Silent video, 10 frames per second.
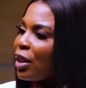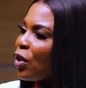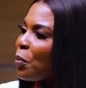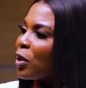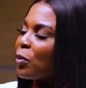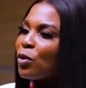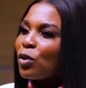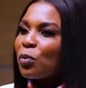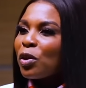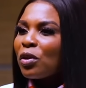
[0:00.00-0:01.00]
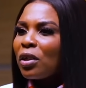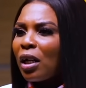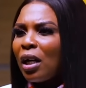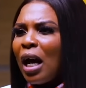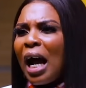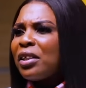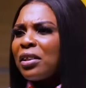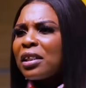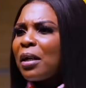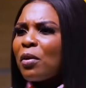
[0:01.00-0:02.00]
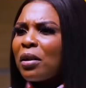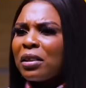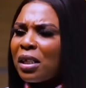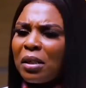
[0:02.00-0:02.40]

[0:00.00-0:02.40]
it's not possible to speak to the... I just kept quiet.